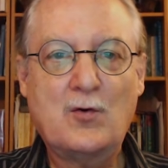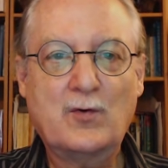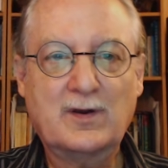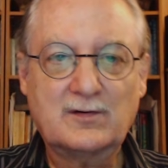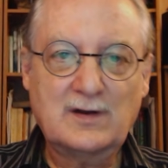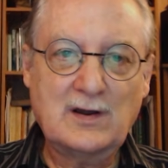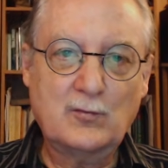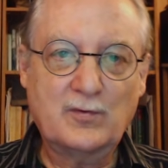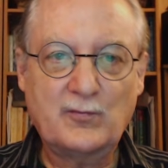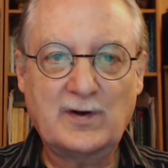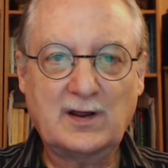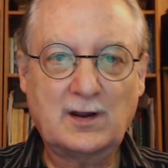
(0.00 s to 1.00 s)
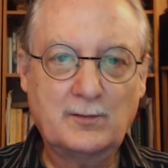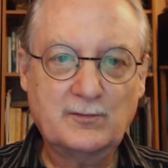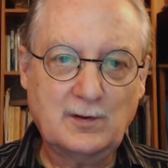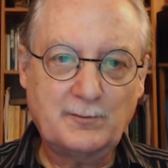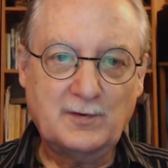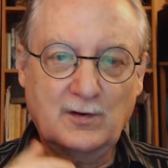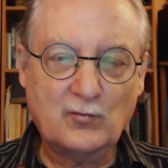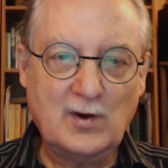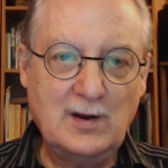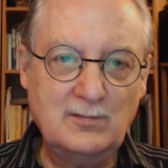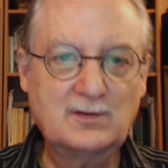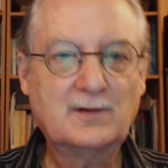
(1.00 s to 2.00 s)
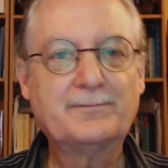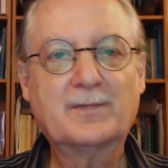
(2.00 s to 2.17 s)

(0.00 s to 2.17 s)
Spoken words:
it's dealt with when it comes up in dreams,